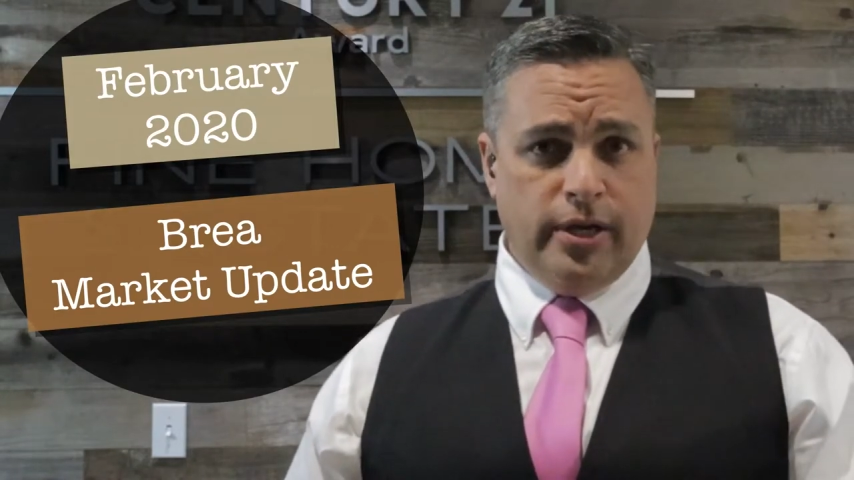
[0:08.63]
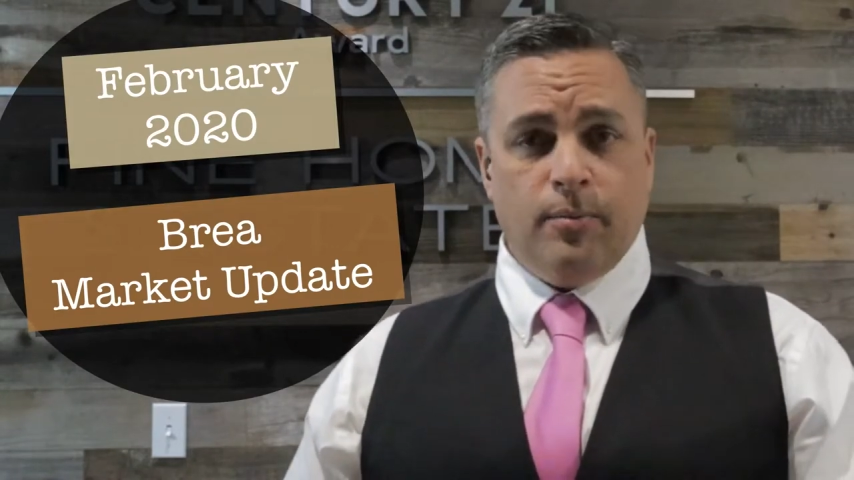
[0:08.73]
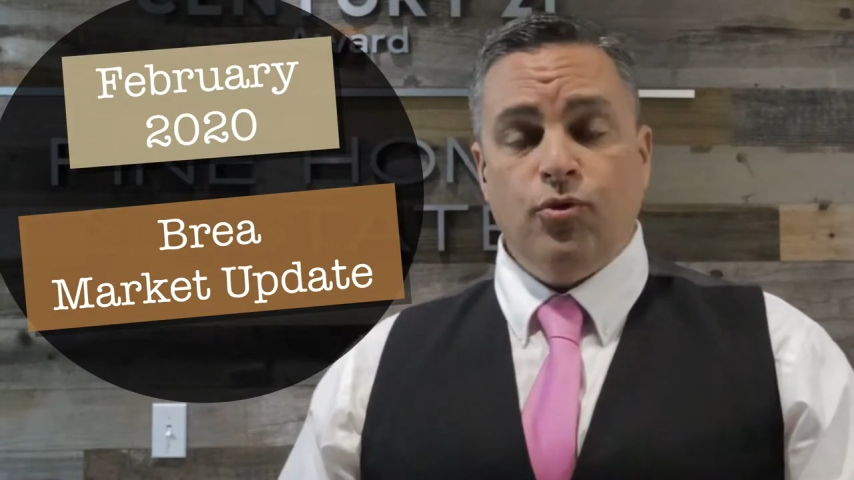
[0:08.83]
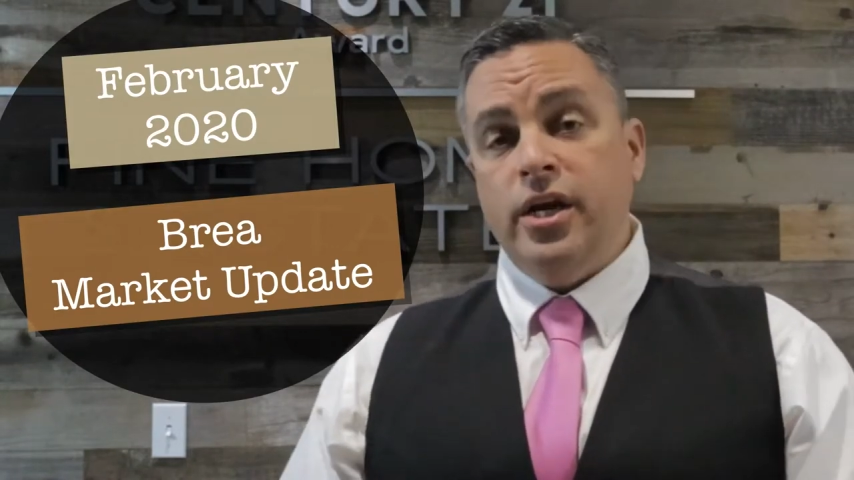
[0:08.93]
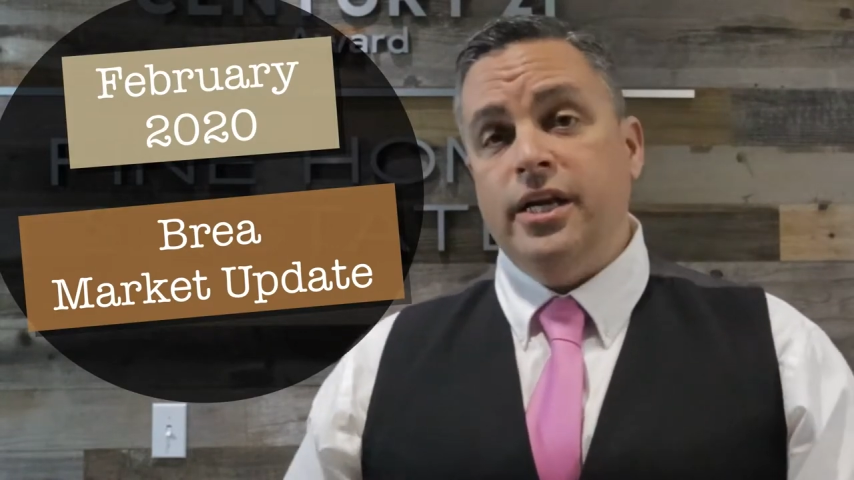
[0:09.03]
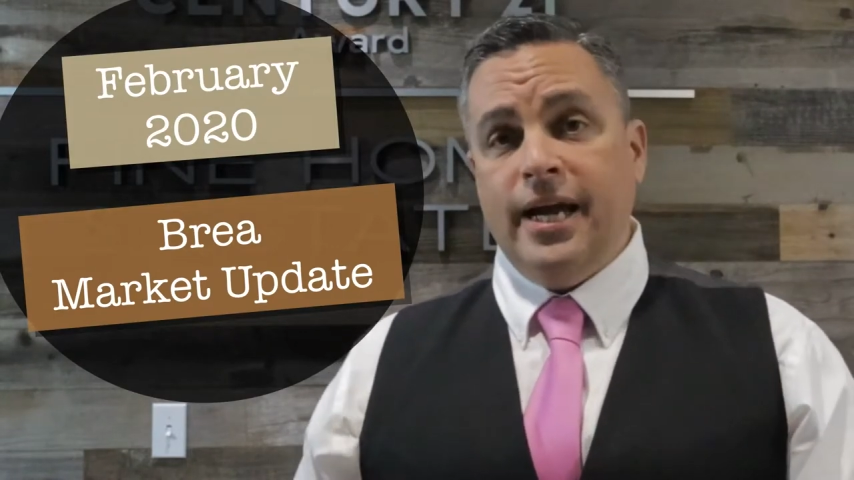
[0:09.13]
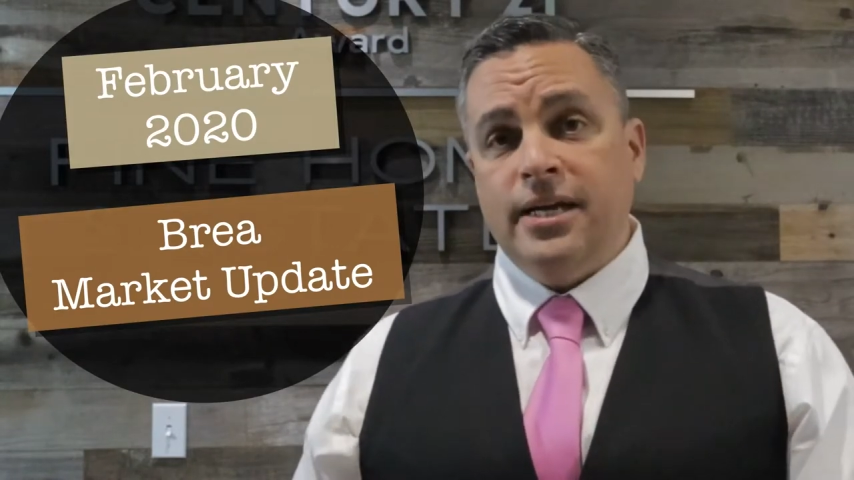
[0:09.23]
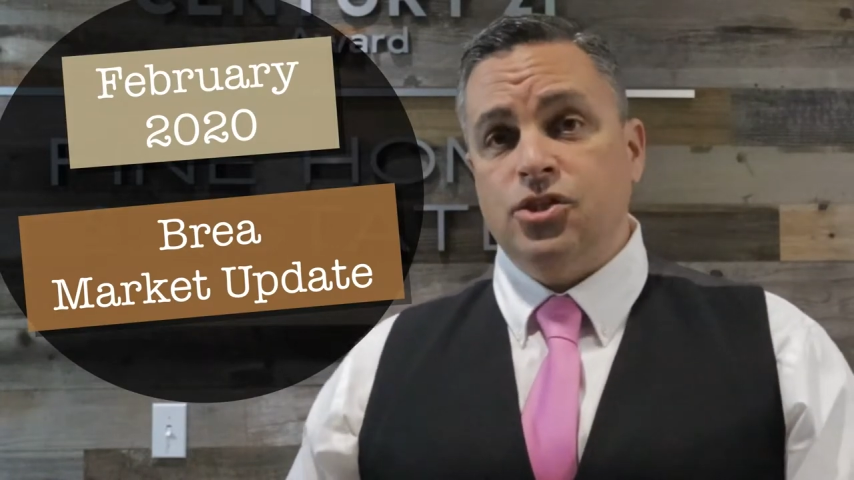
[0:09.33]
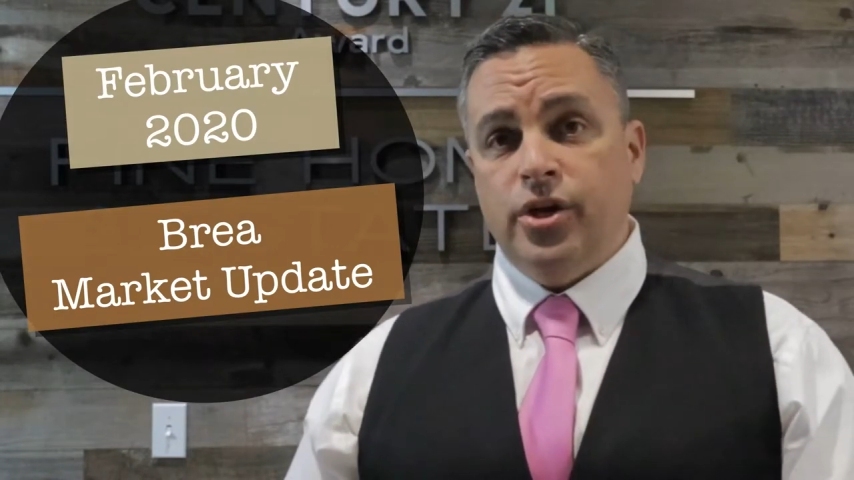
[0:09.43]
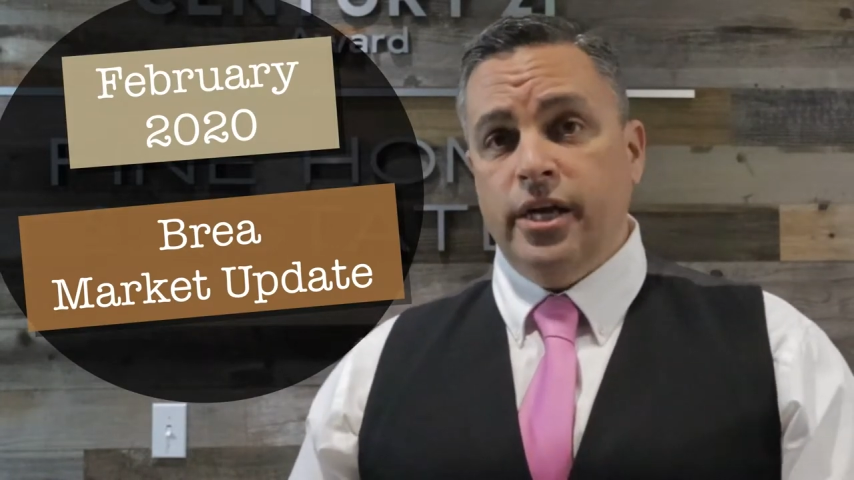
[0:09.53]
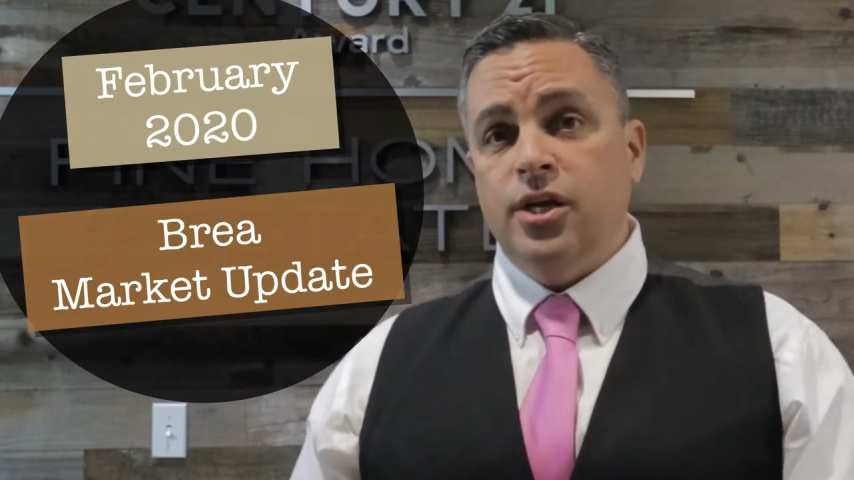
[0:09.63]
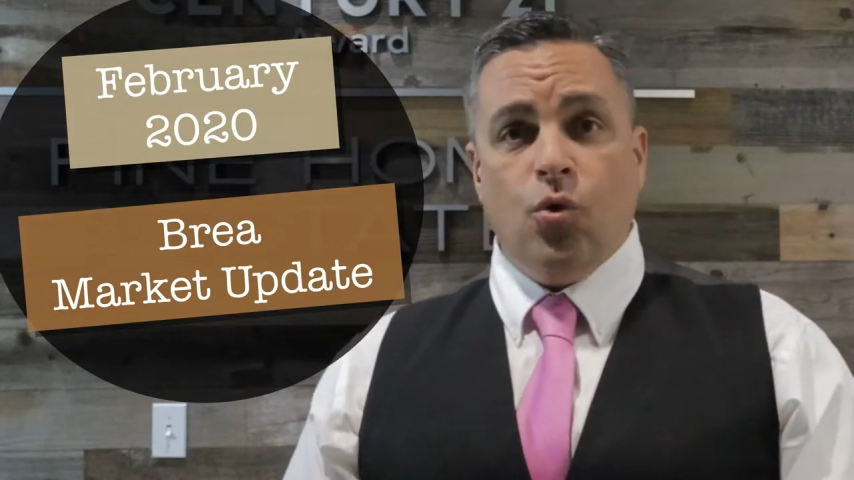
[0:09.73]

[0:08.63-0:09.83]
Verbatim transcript: and I'm ready to answer any